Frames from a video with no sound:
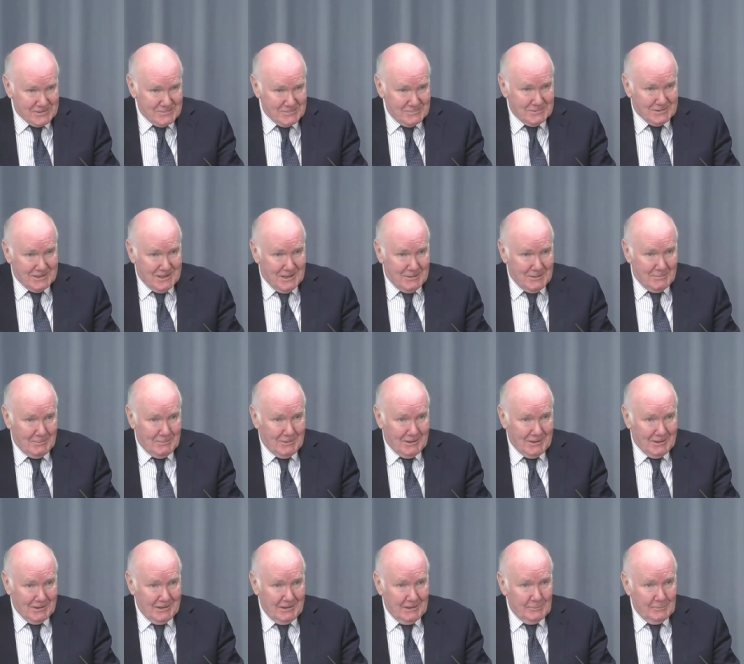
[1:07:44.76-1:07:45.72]
of
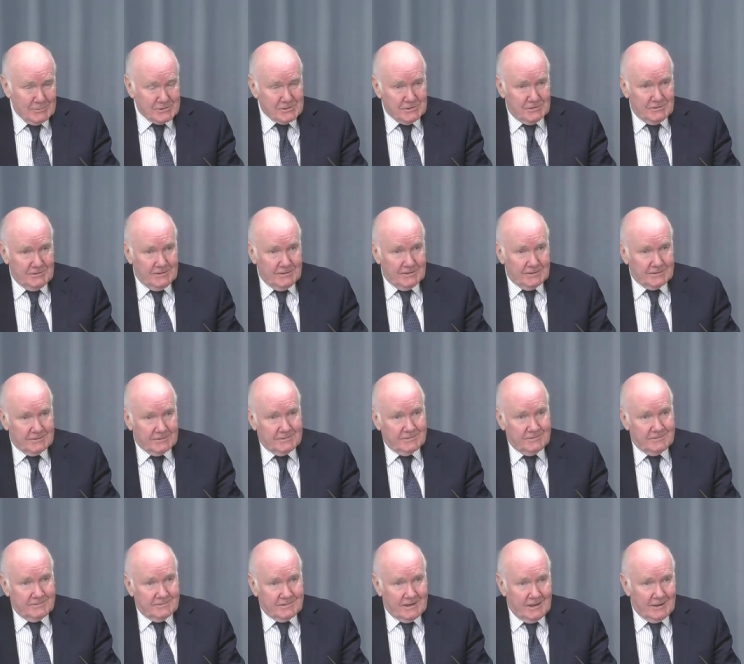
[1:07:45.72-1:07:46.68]
September and he was under
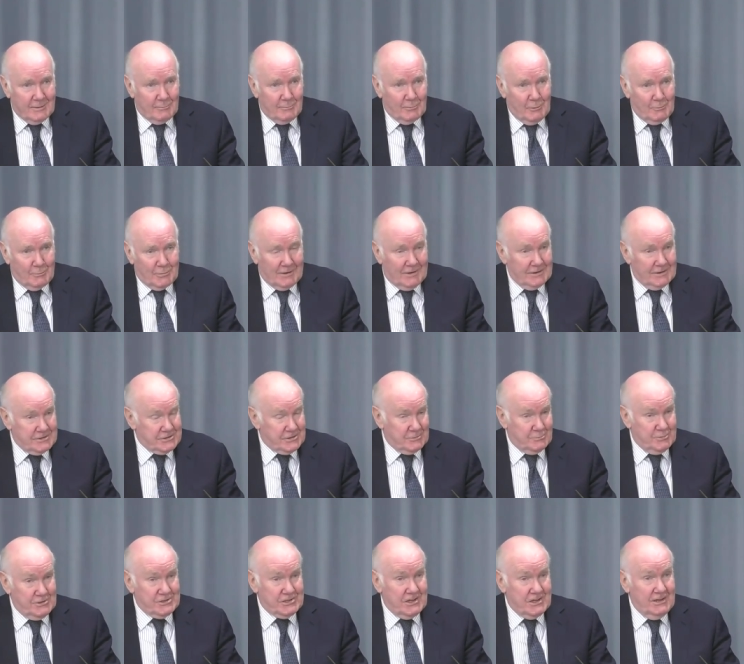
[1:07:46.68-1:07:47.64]
terrible
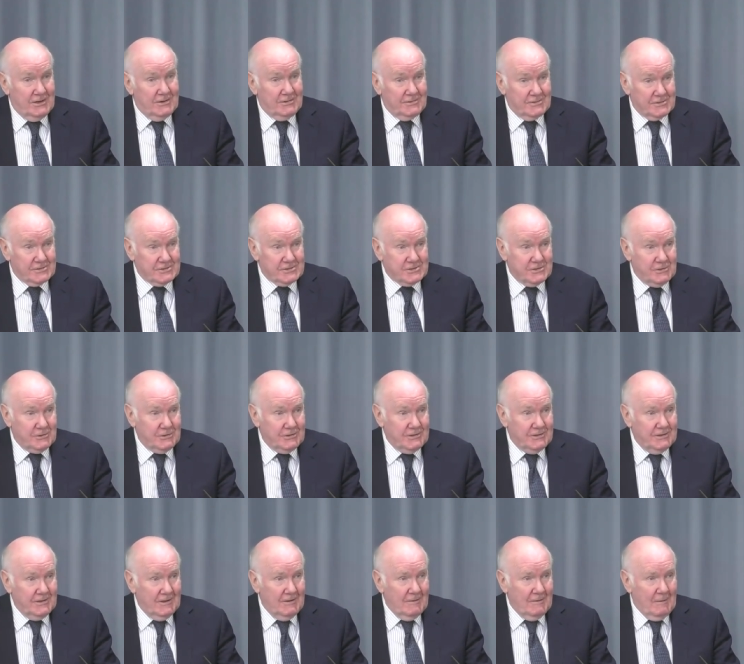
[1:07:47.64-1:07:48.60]
pressure, which I
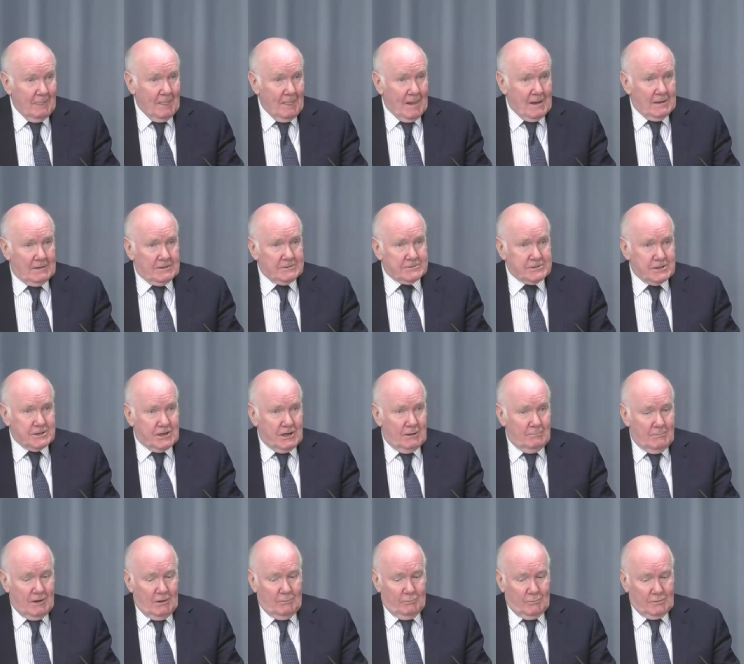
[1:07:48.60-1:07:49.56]
understood, to
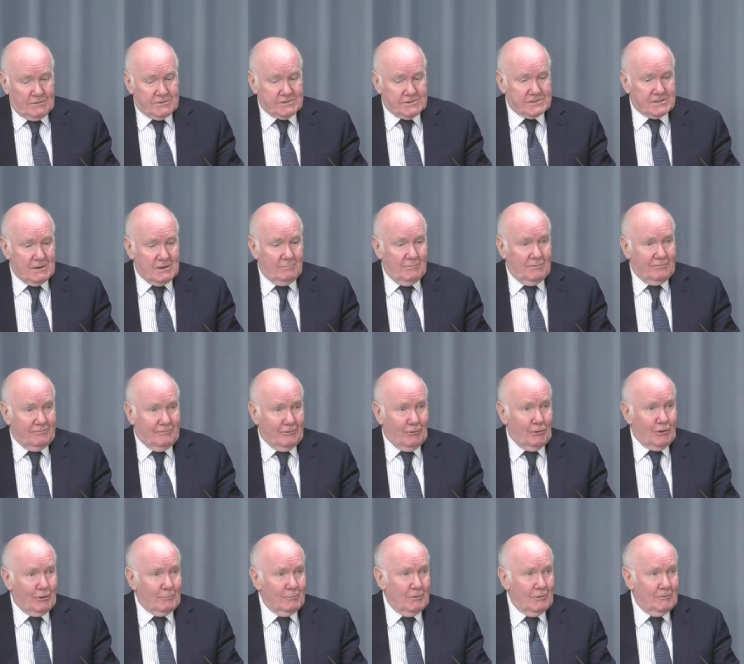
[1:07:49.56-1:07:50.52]
come up with some
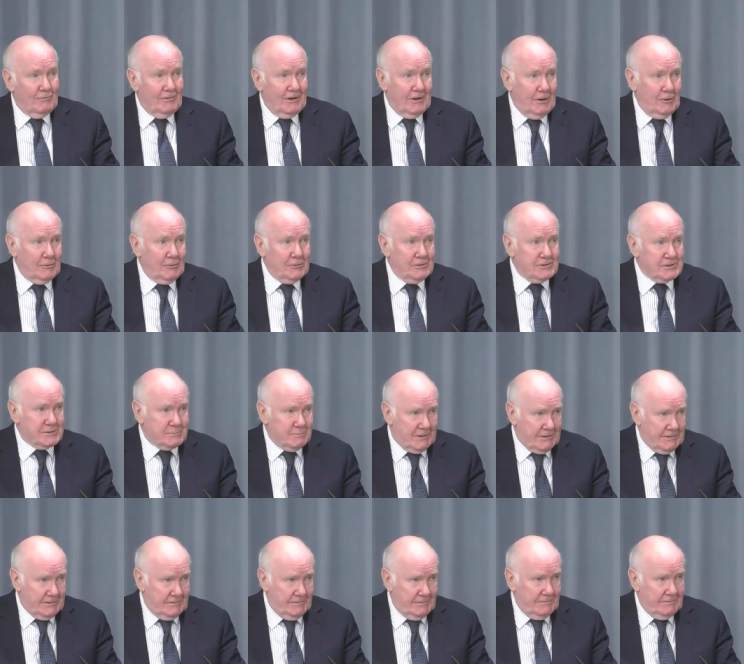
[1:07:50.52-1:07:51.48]
form of
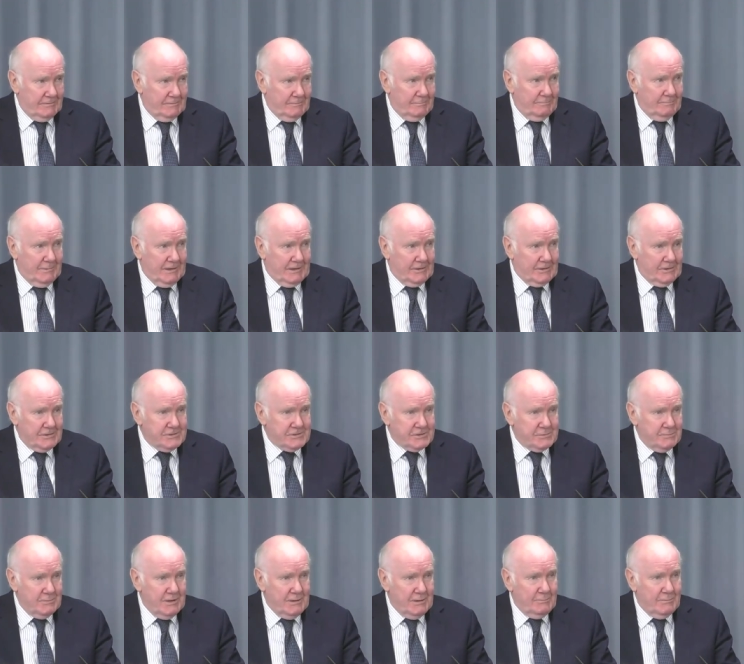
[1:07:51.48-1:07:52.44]
announcement
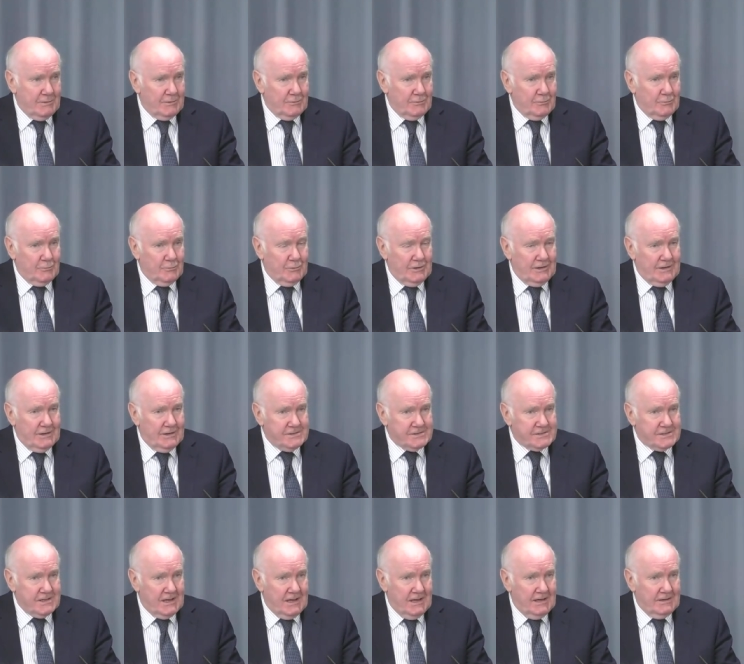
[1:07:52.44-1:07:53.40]
because remember, we
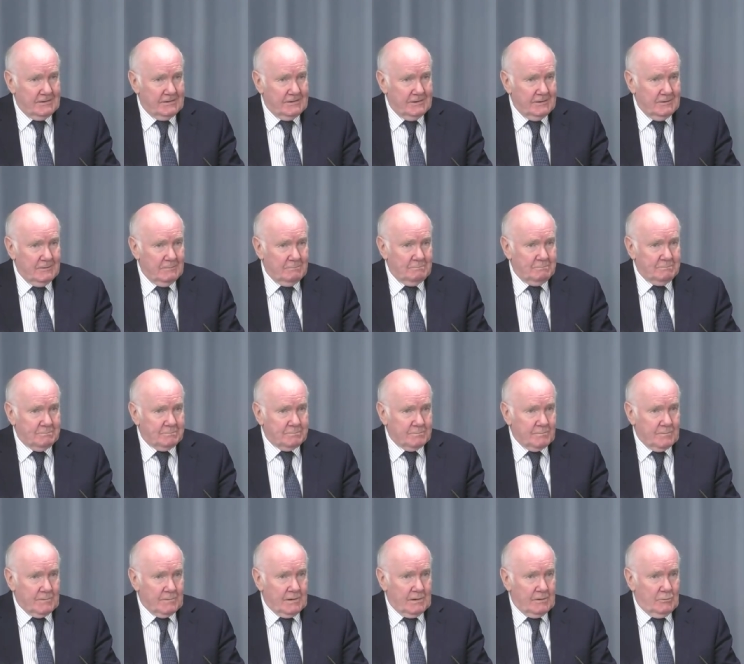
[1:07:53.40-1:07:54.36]
had said
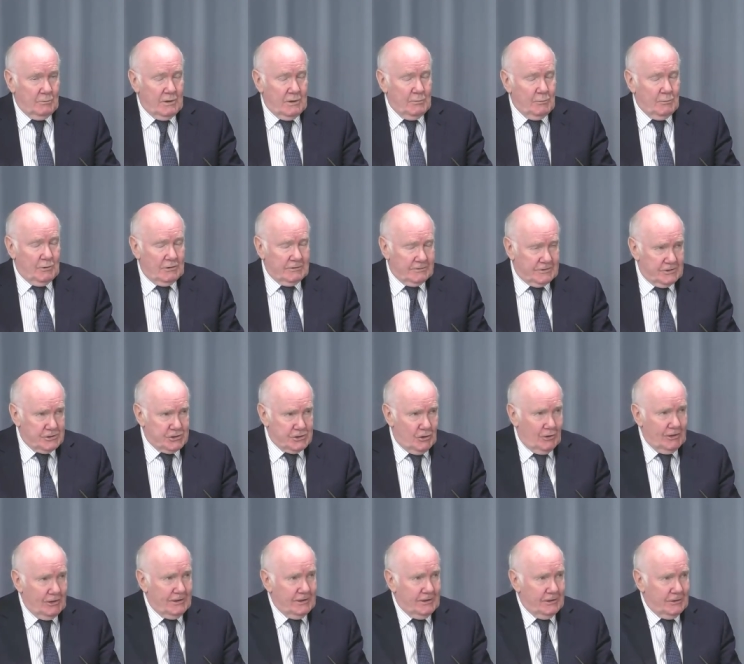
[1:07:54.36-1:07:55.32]
we want to
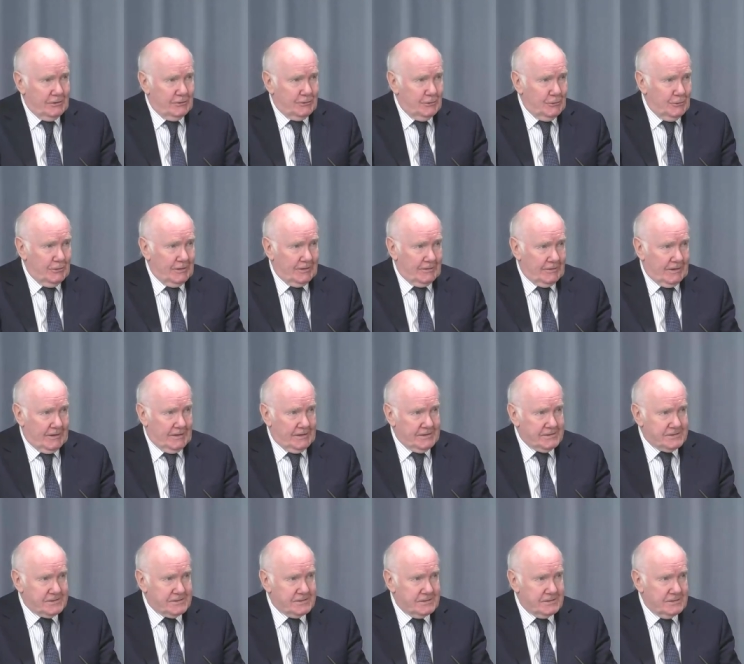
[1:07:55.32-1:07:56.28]
join you in doing
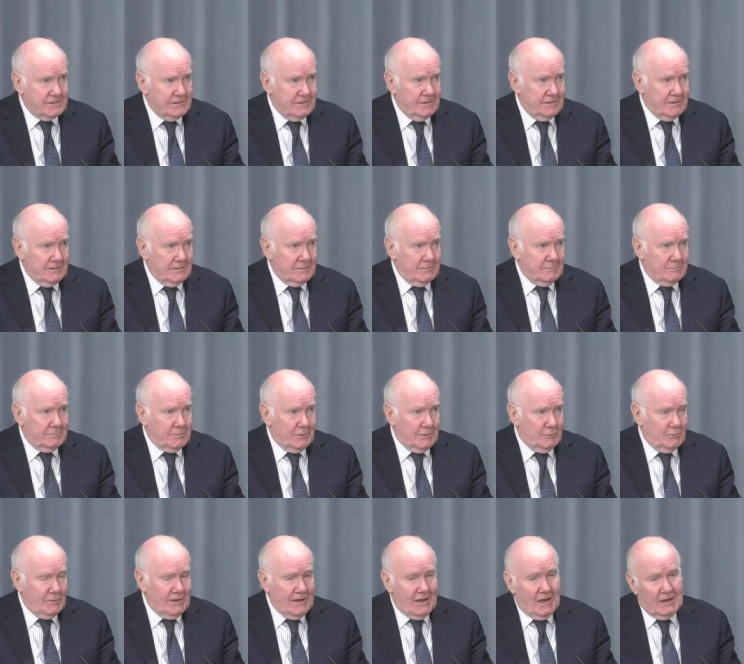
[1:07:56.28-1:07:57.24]
this,
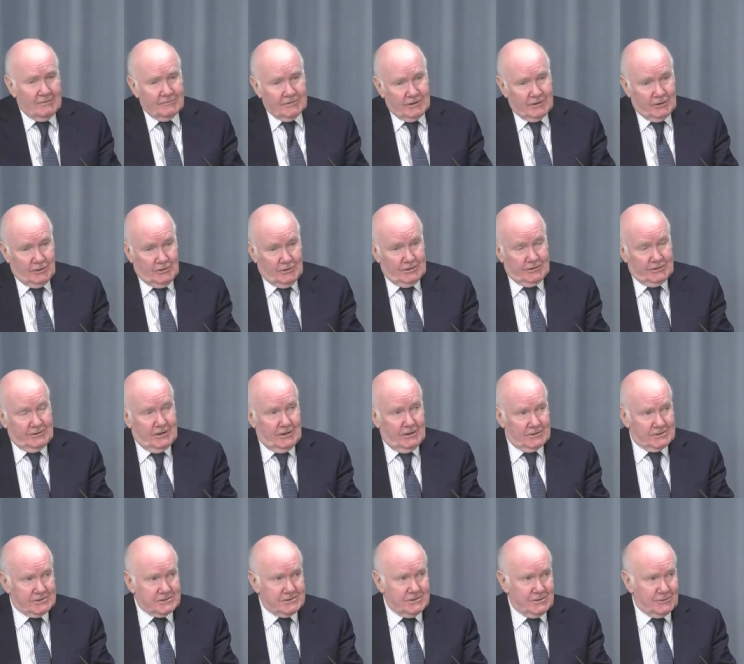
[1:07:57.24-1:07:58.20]
but we haven't got our
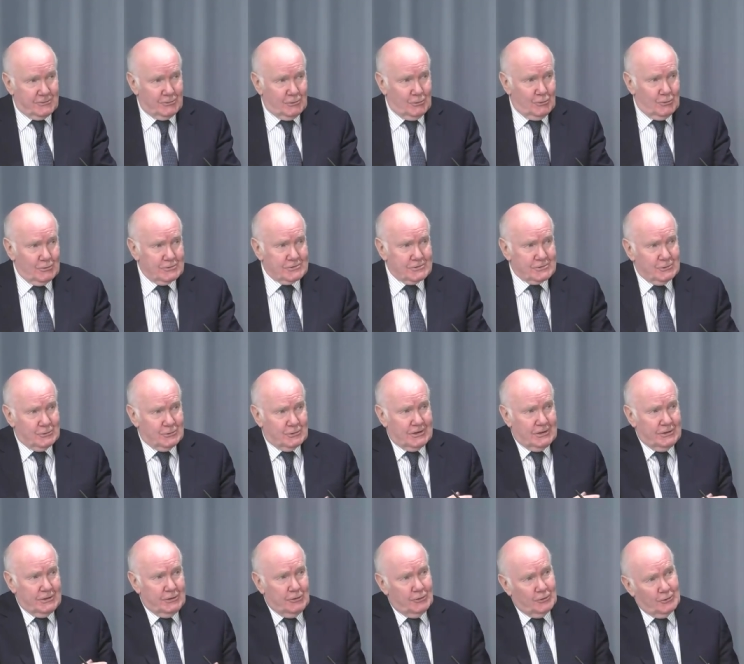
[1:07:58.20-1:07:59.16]
ducks in a row, so
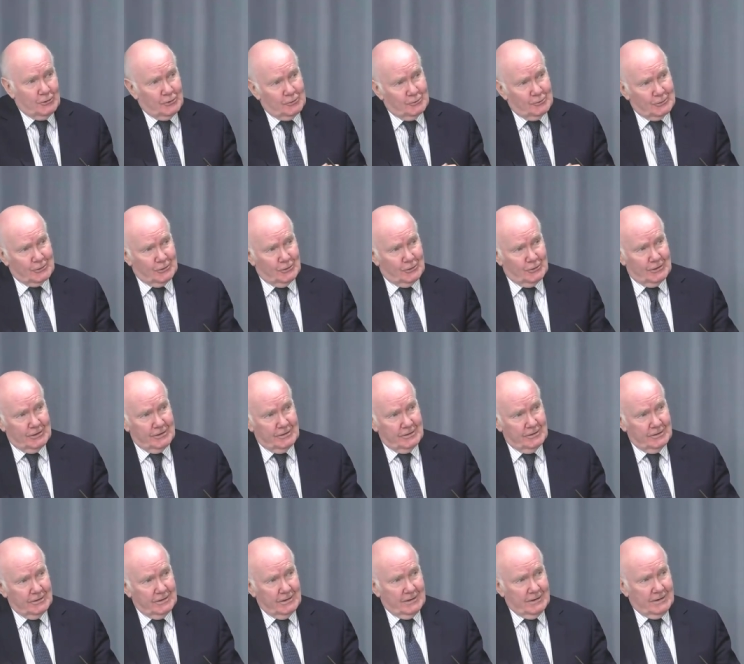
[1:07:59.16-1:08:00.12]
can you hold
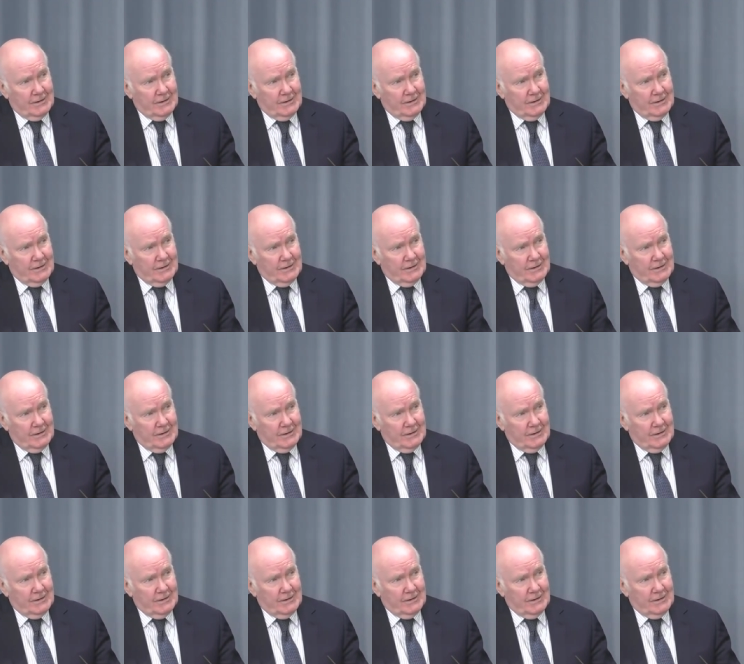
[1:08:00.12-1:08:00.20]
on